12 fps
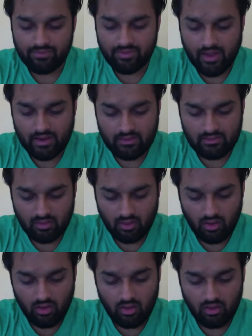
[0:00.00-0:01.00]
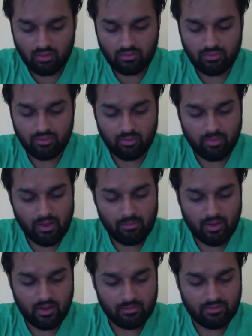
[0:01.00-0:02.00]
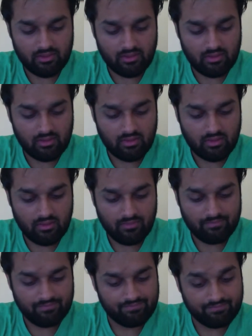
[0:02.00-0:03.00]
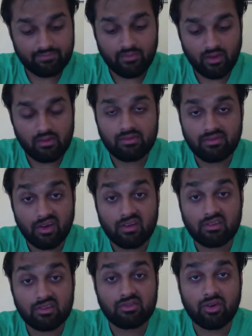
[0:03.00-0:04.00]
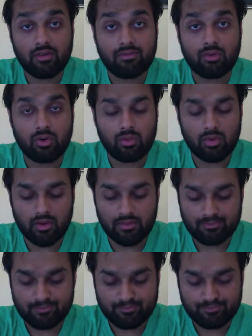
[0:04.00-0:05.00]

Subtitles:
that is all for BiPAPs. It's fairly straightforward.